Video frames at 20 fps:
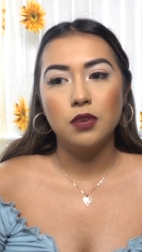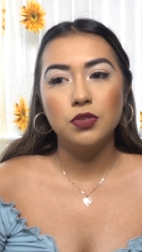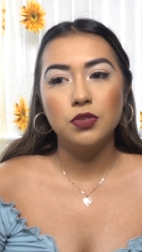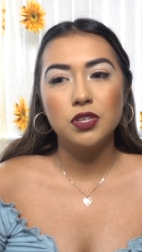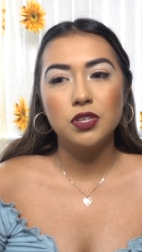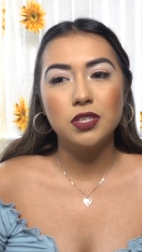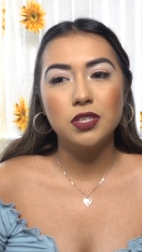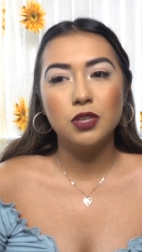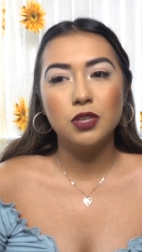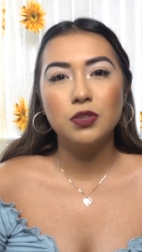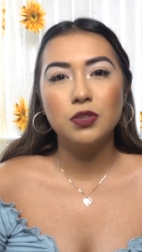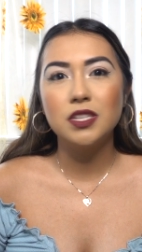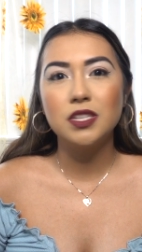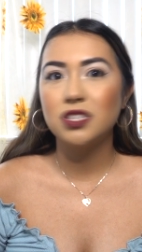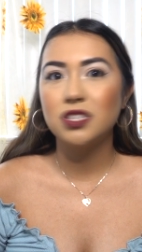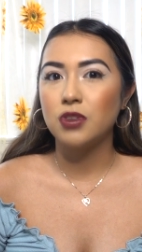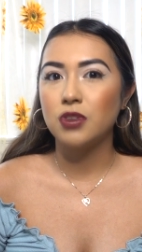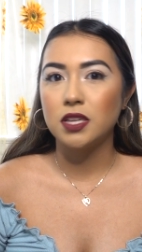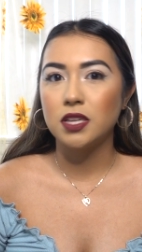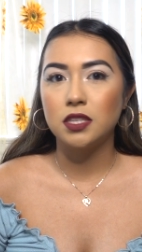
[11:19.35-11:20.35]
just so
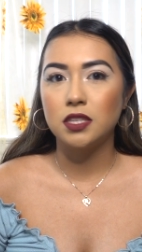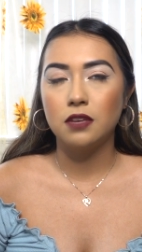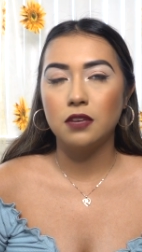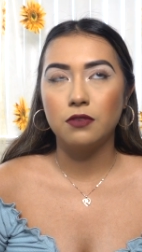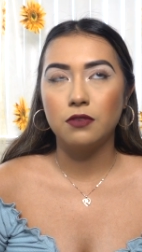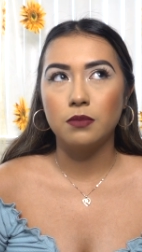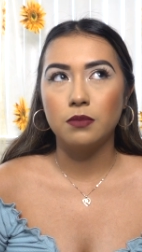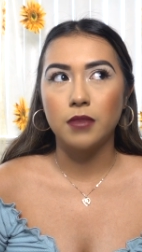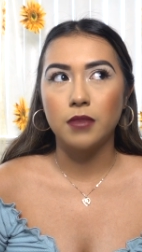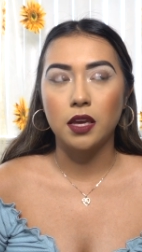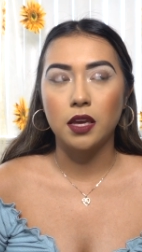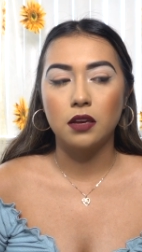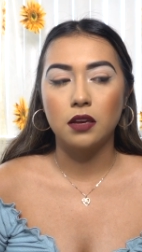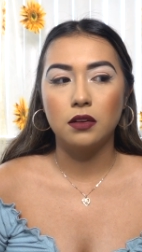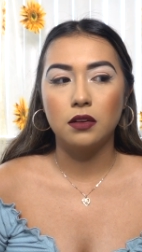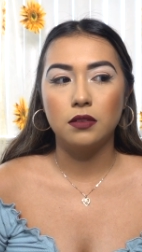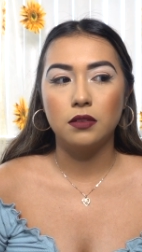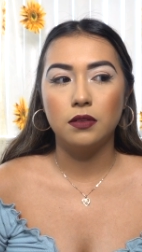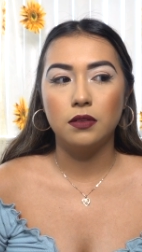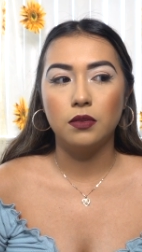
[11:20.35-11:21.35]
de-stressing from like
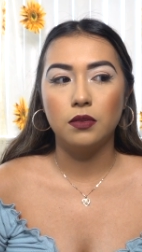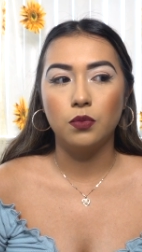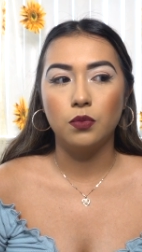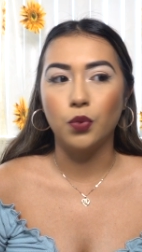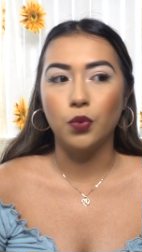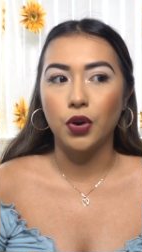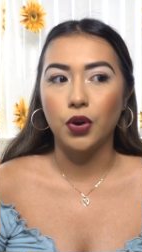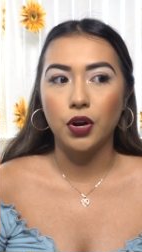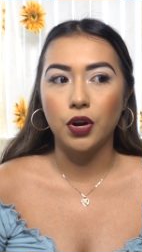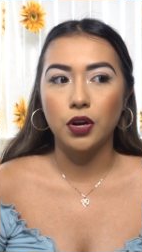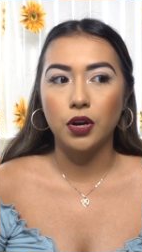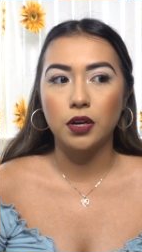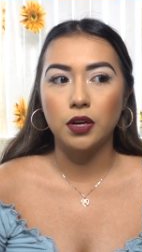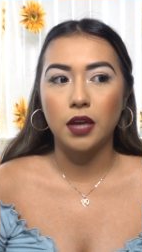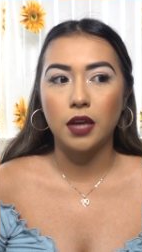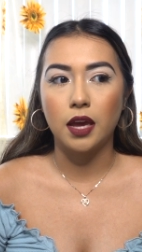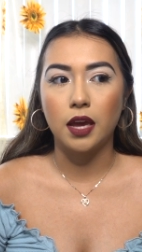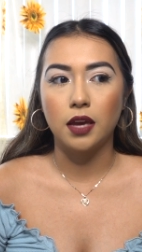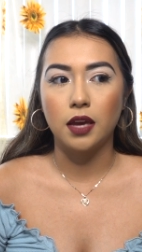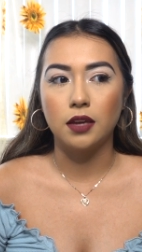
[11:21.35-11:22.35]

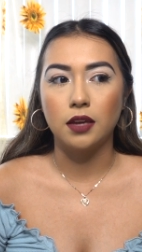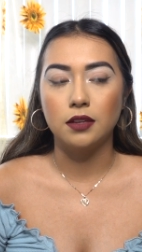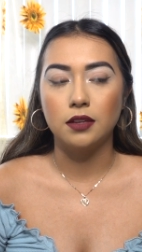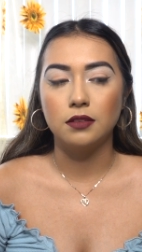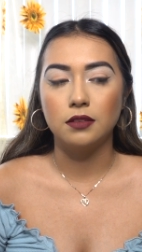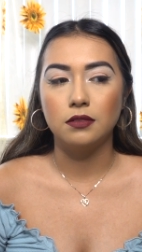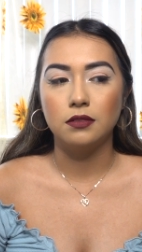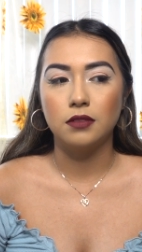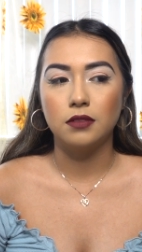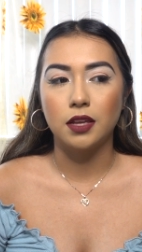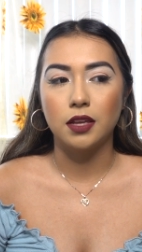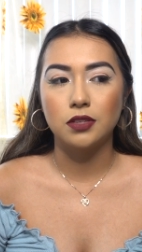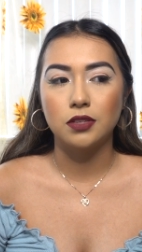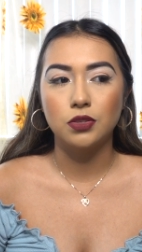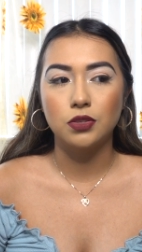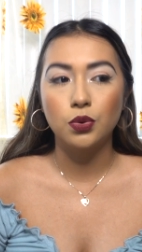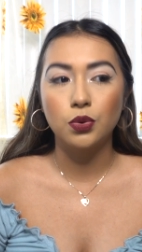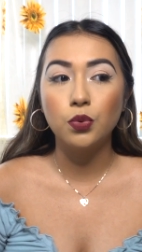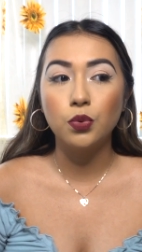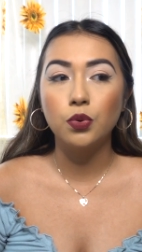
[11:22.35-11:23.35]
work and like
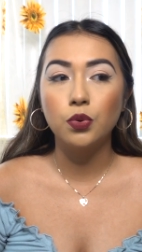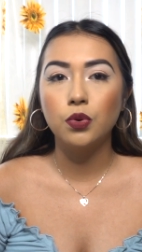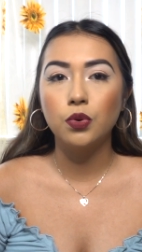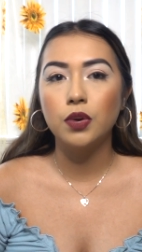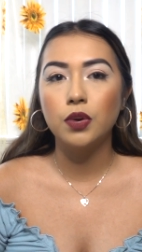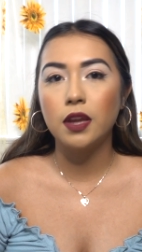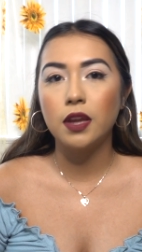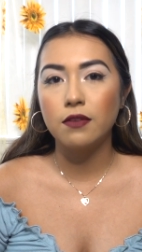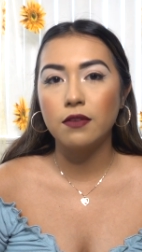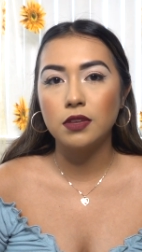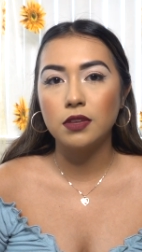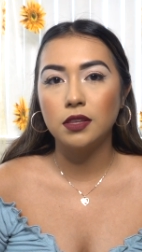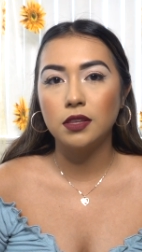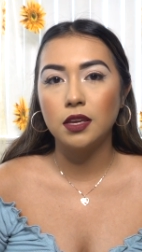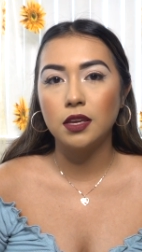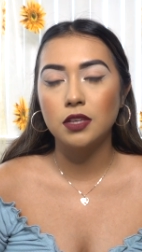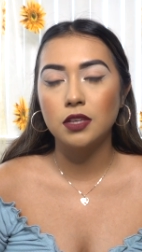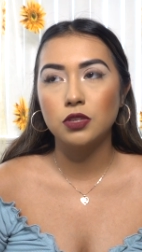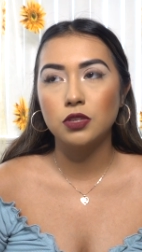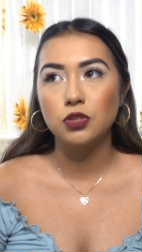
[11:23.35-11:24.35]
school and
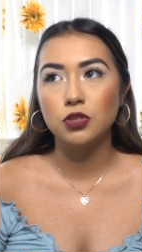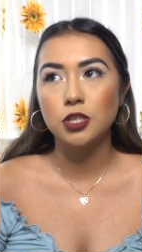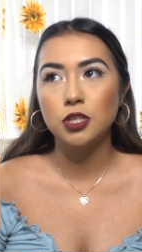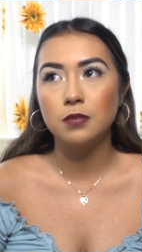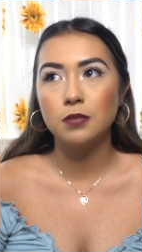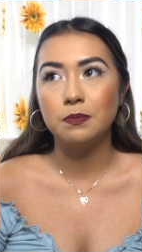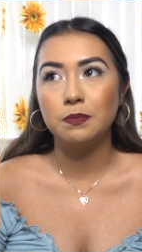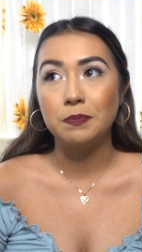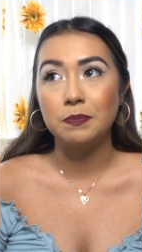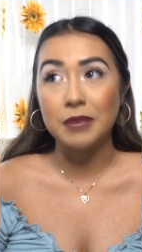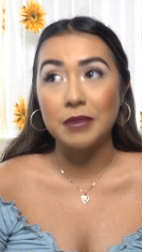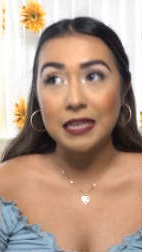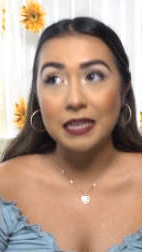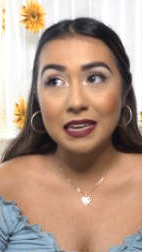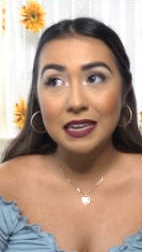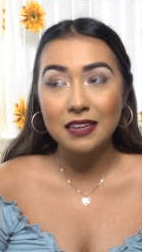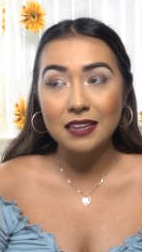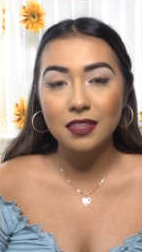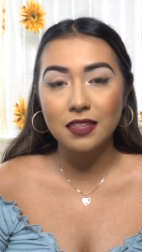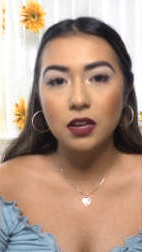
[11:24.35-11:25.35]
everything. So just
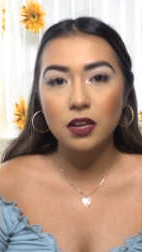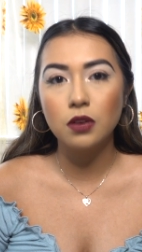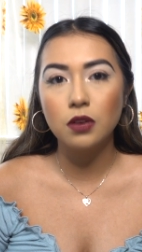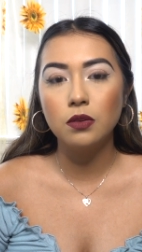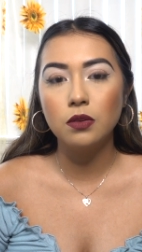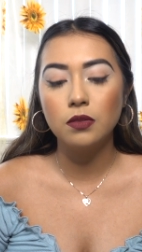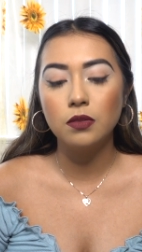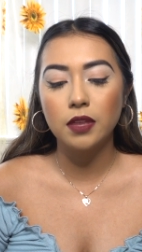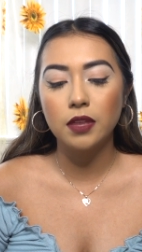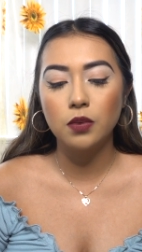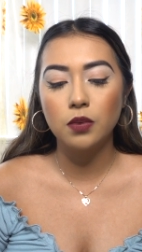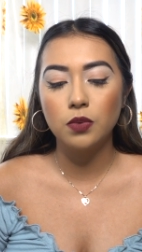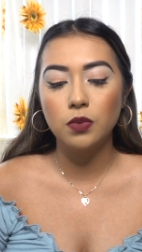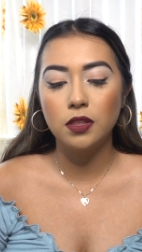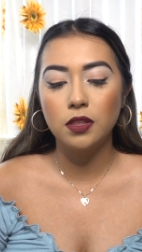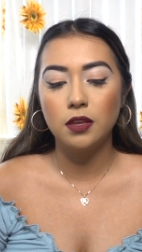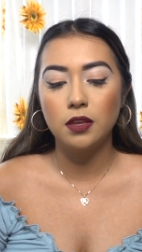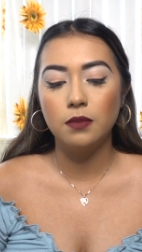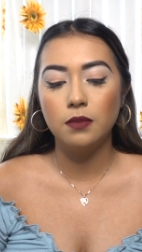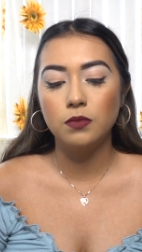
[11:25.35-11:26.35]
being there like with
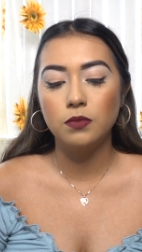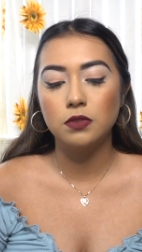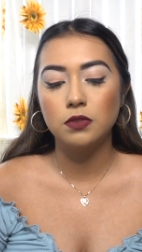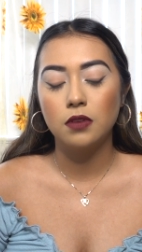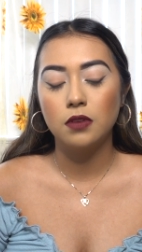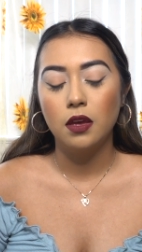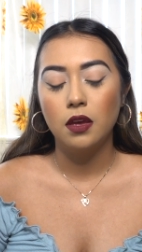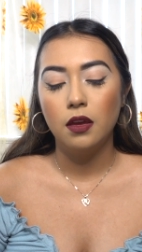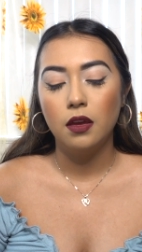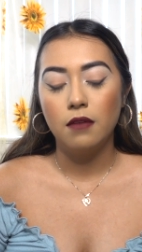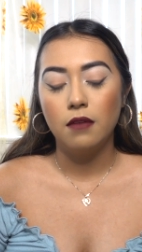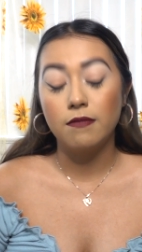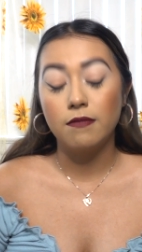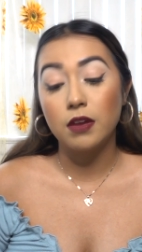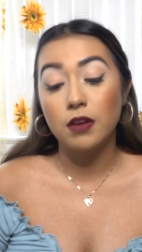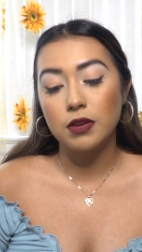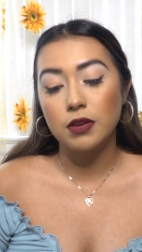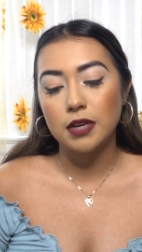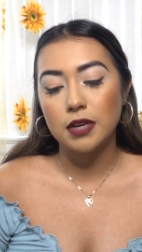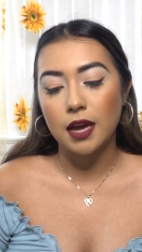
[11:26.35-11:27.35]
him was
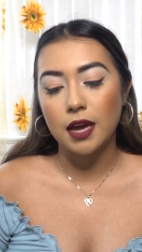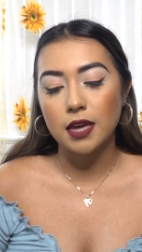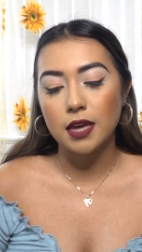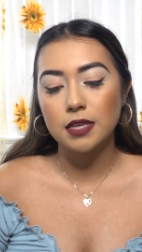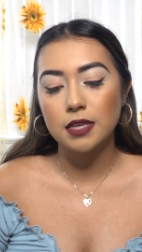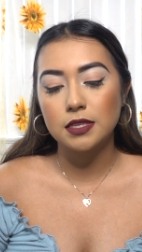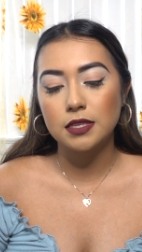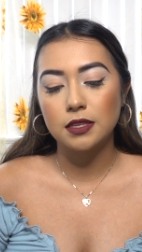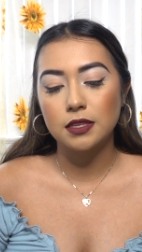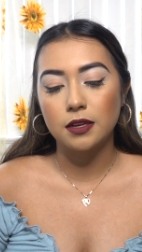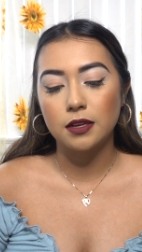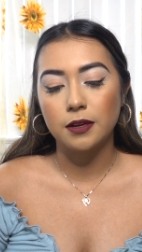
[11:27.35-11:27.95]
very nice.